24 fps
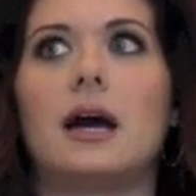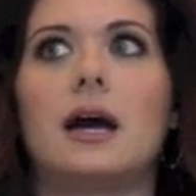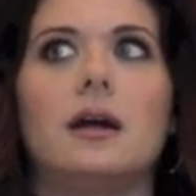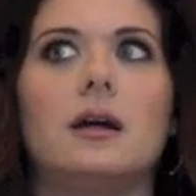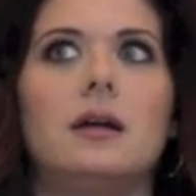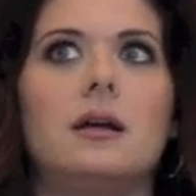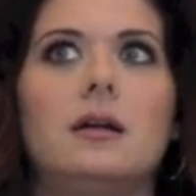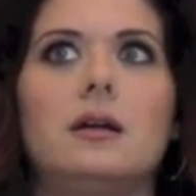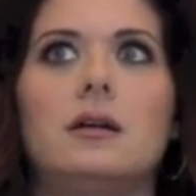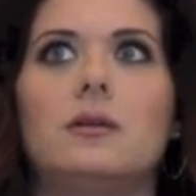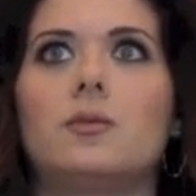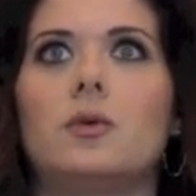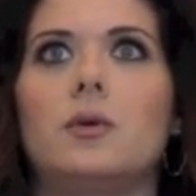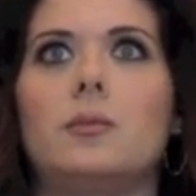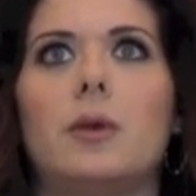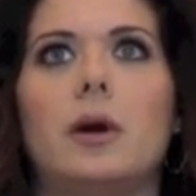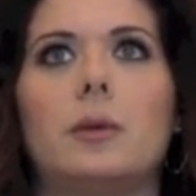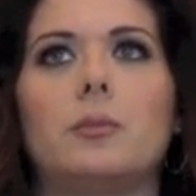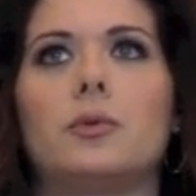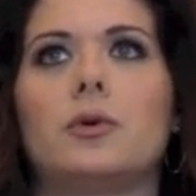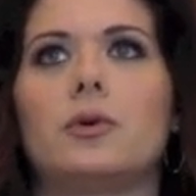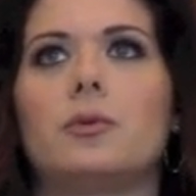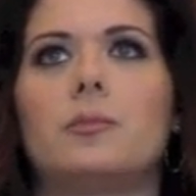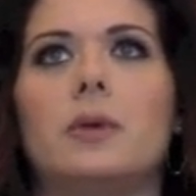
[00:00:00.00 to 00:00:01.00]
I
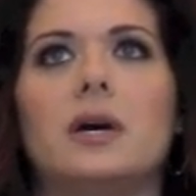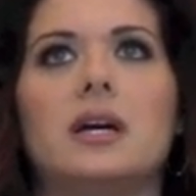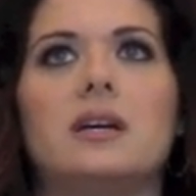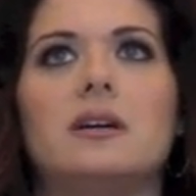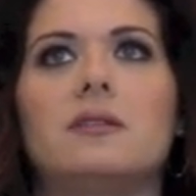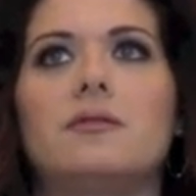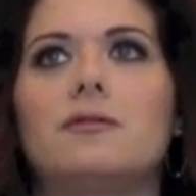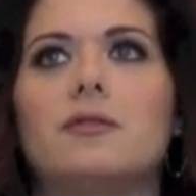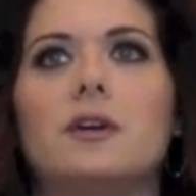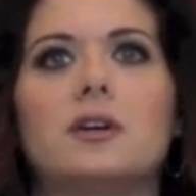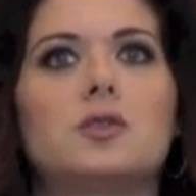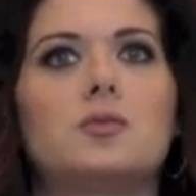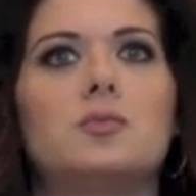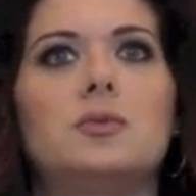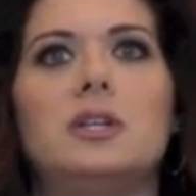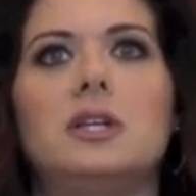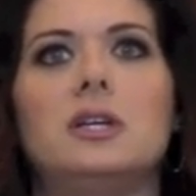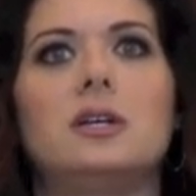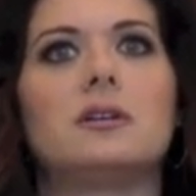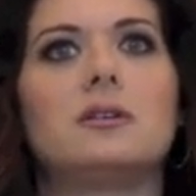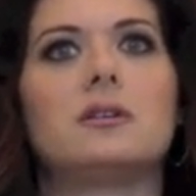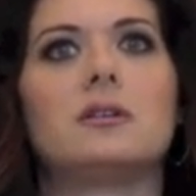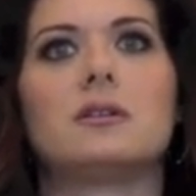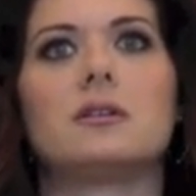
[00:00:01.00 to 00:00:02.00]
remember my
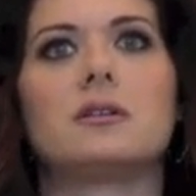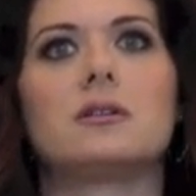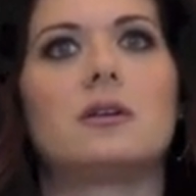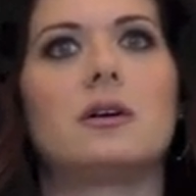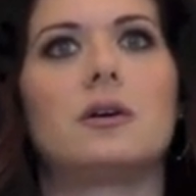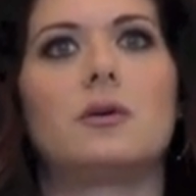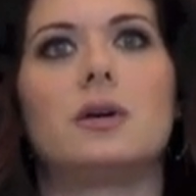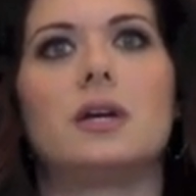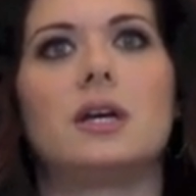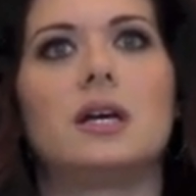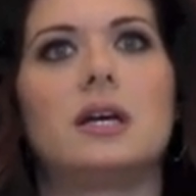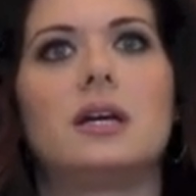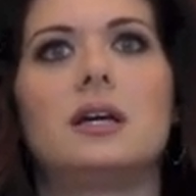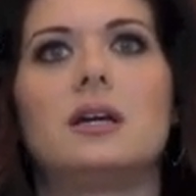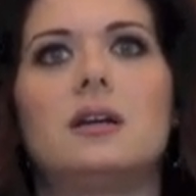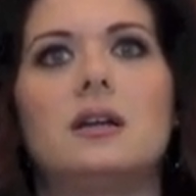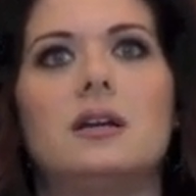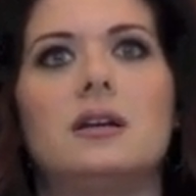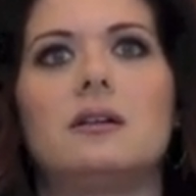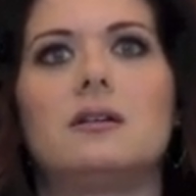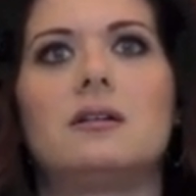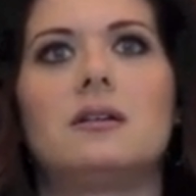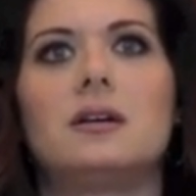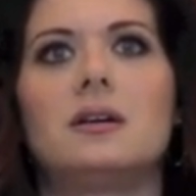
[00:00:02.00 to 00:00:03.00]
freshman year going in,
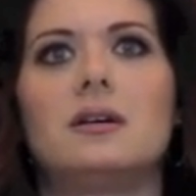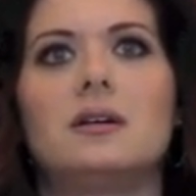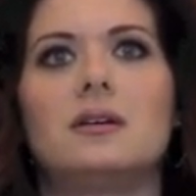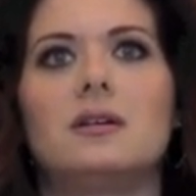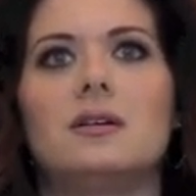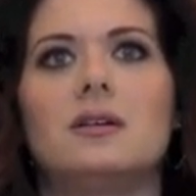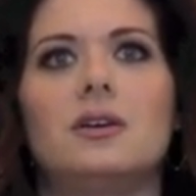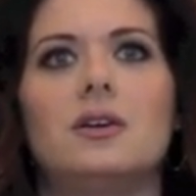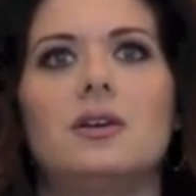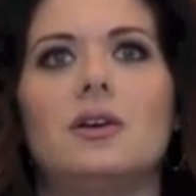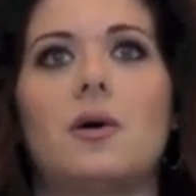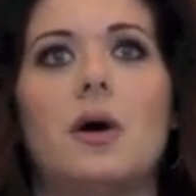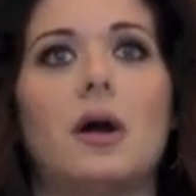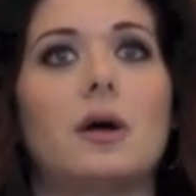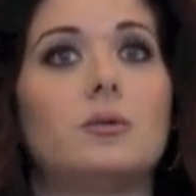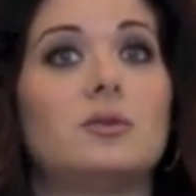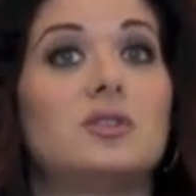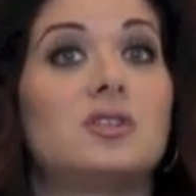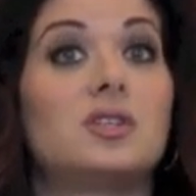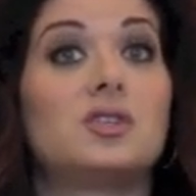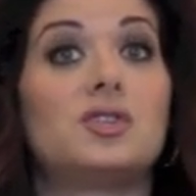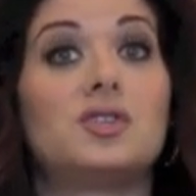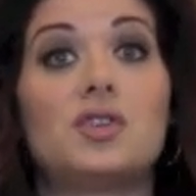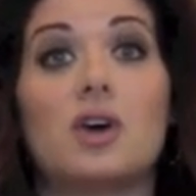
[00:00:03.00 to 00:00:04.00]
and I
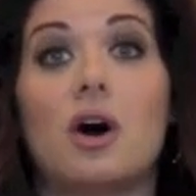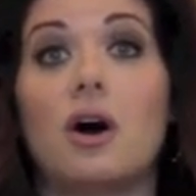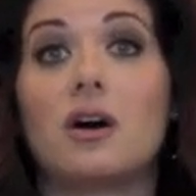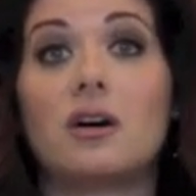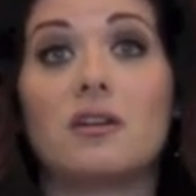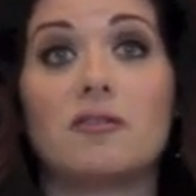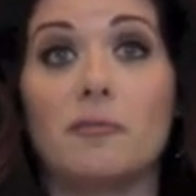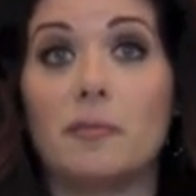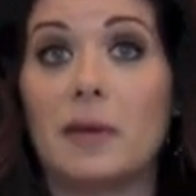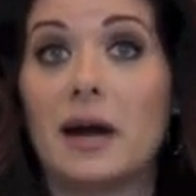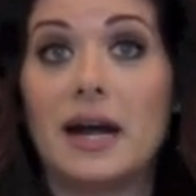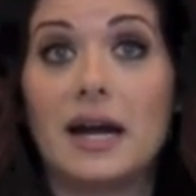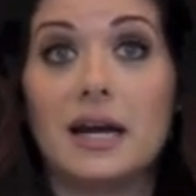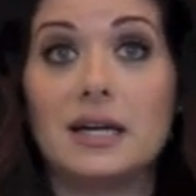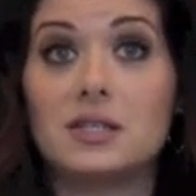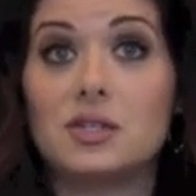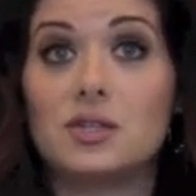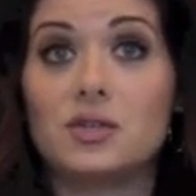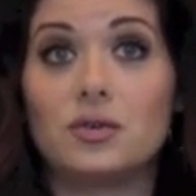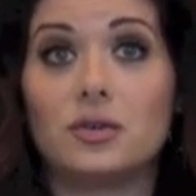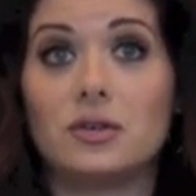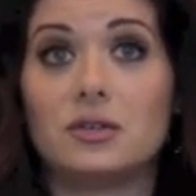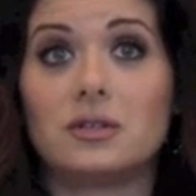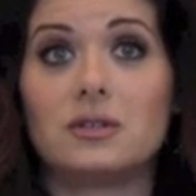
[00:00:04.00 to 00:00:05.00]
was the star of my high
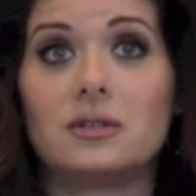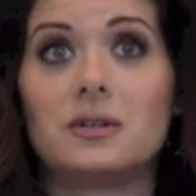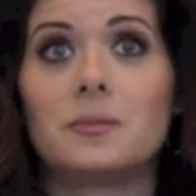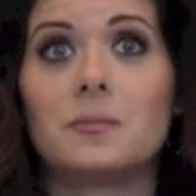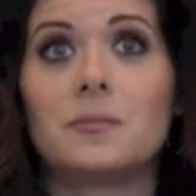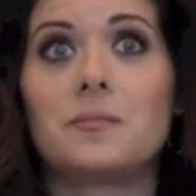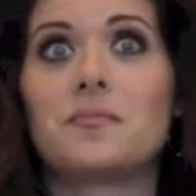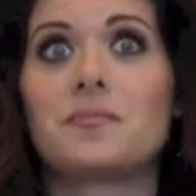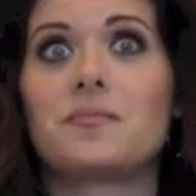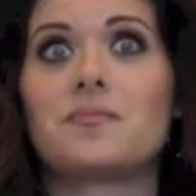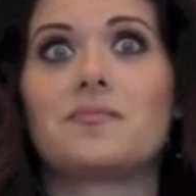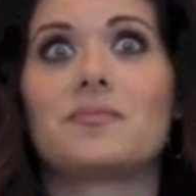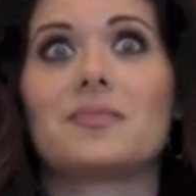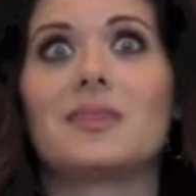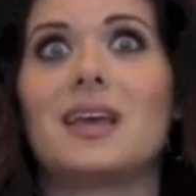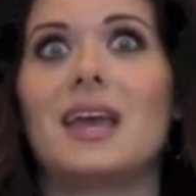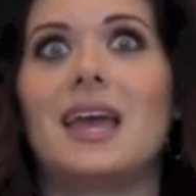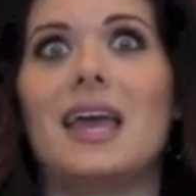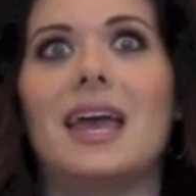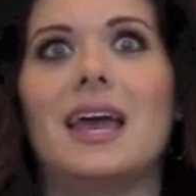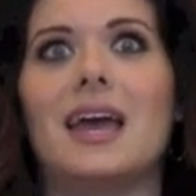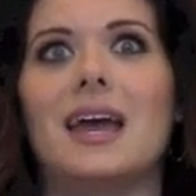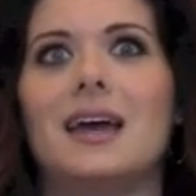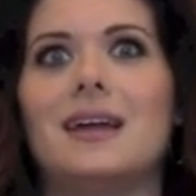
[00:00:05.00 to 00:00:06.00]
school,
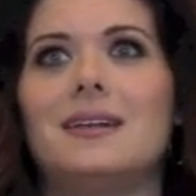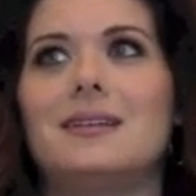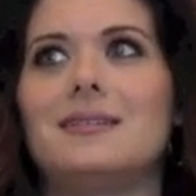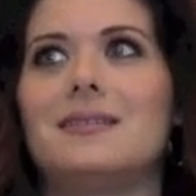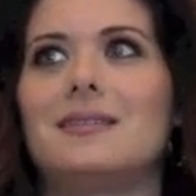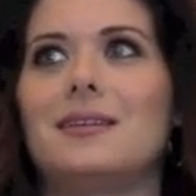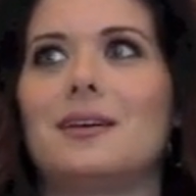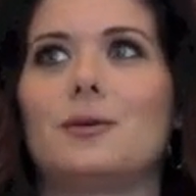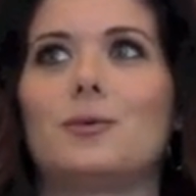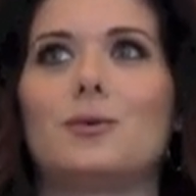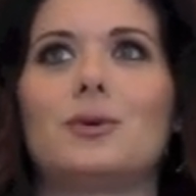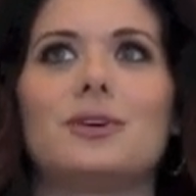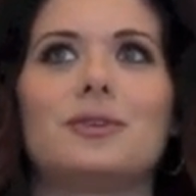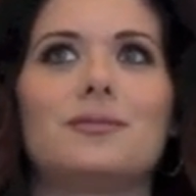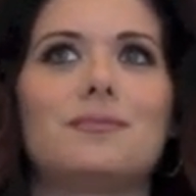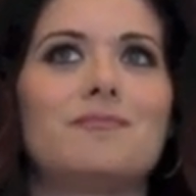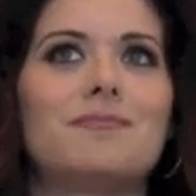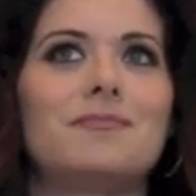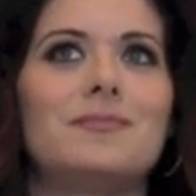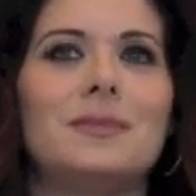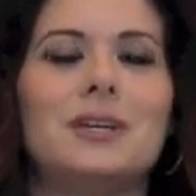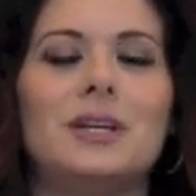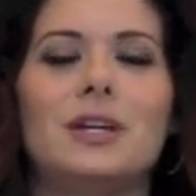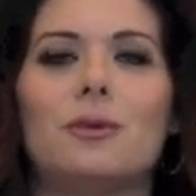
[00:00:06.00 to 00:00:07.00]
and there were
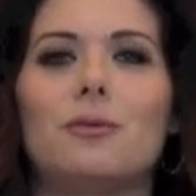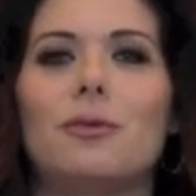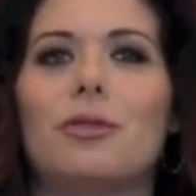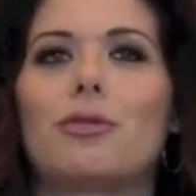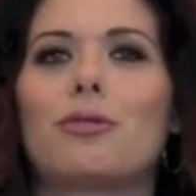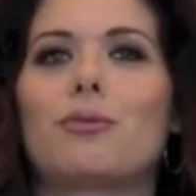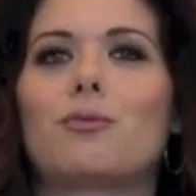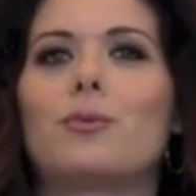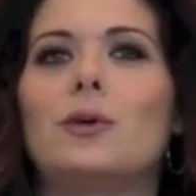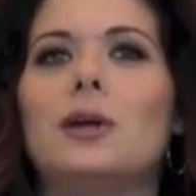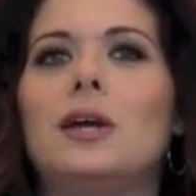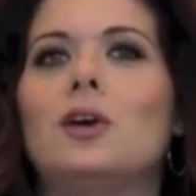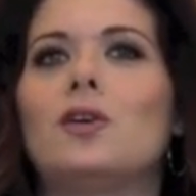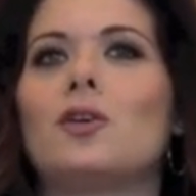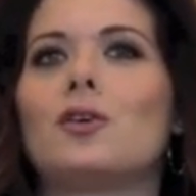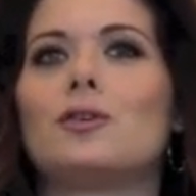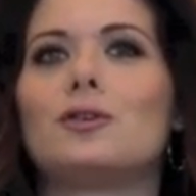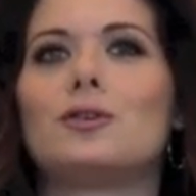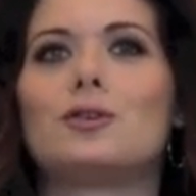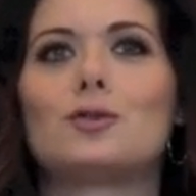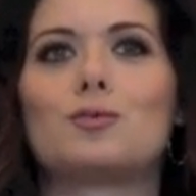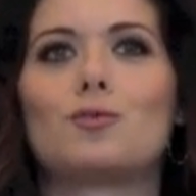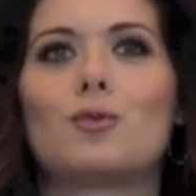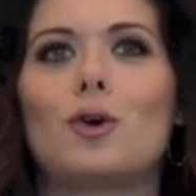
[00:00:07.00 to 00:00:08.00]
3
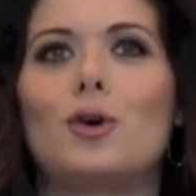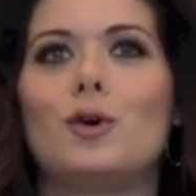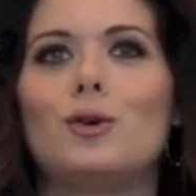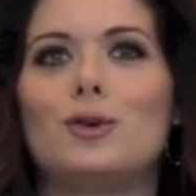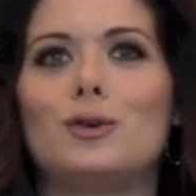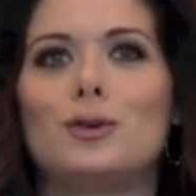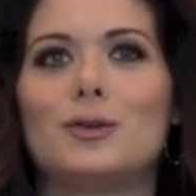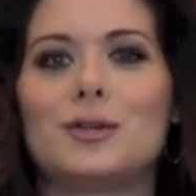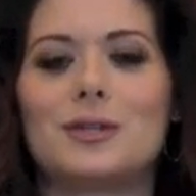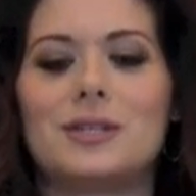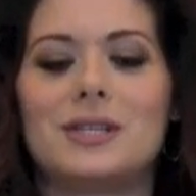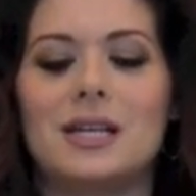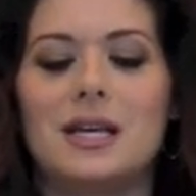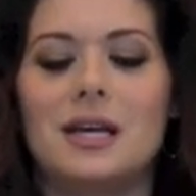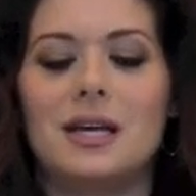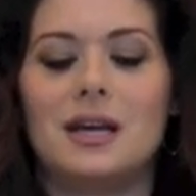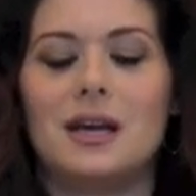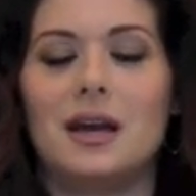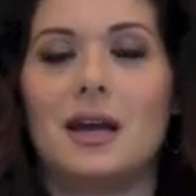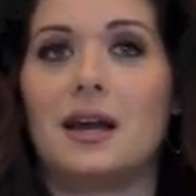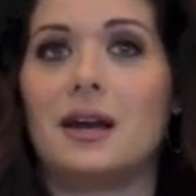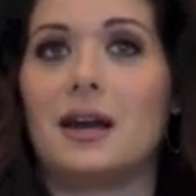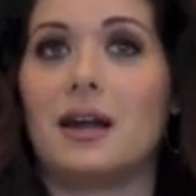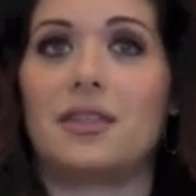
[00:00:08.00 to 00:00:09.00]
girls' roles,
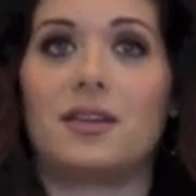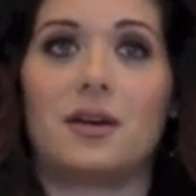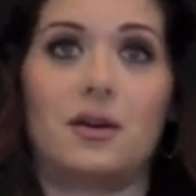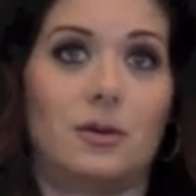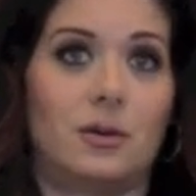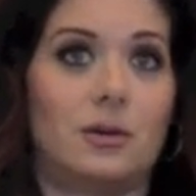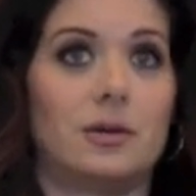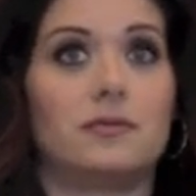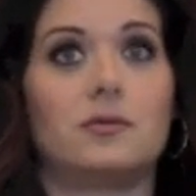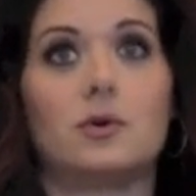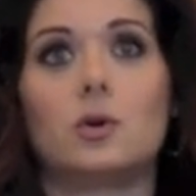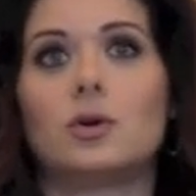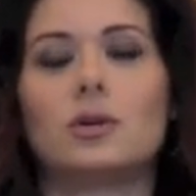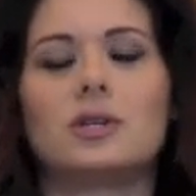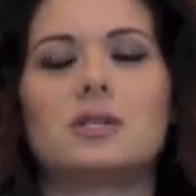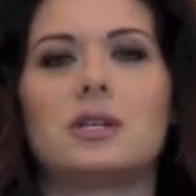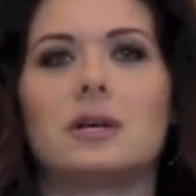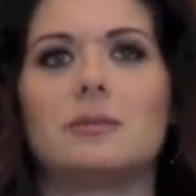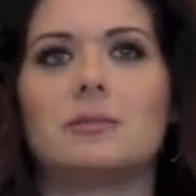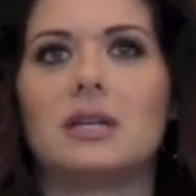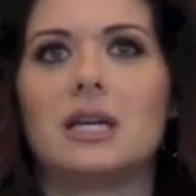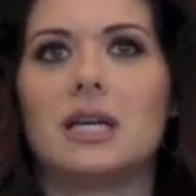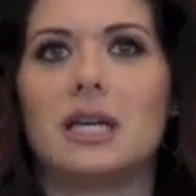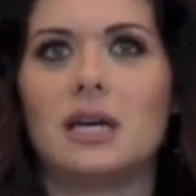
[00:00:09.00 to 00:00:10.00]
and I thought, oh, of
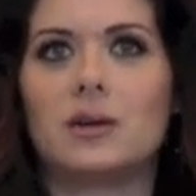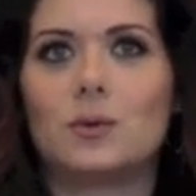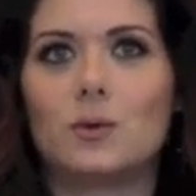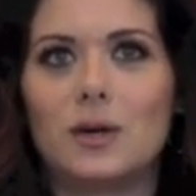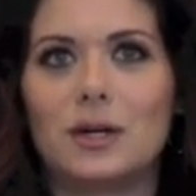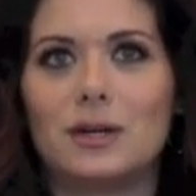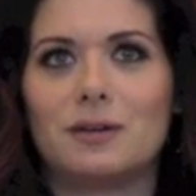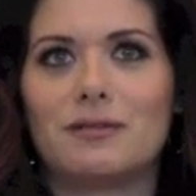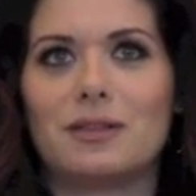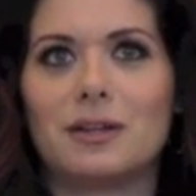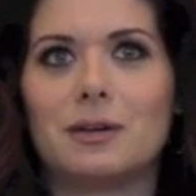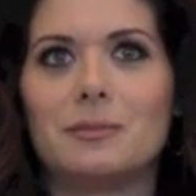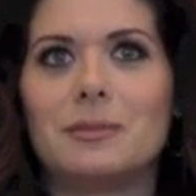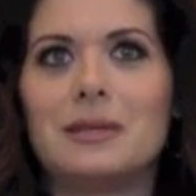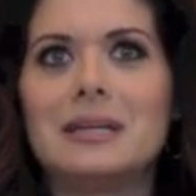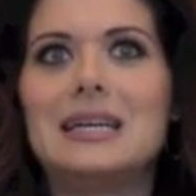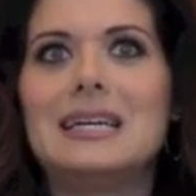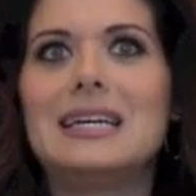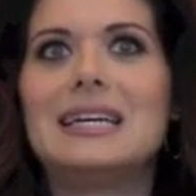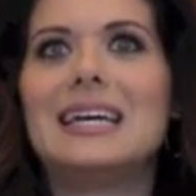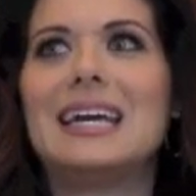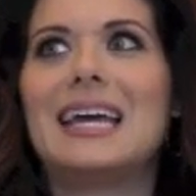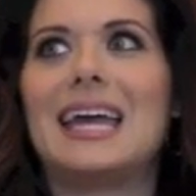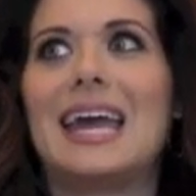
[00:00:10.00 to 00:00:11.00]
course I'm going to get one of them.
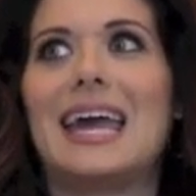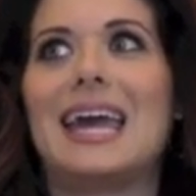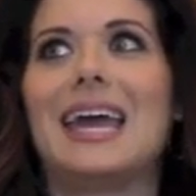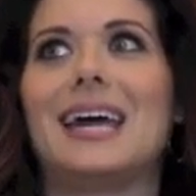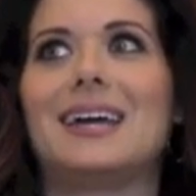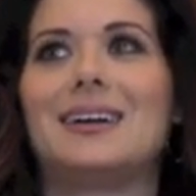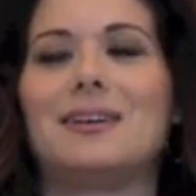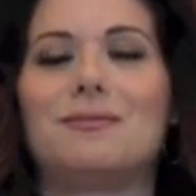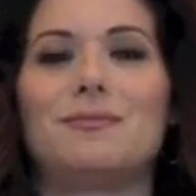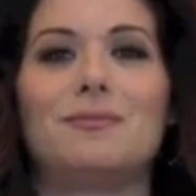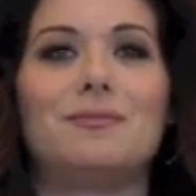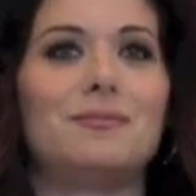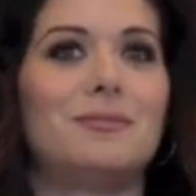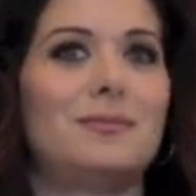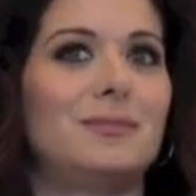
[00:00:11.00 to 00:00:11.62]
And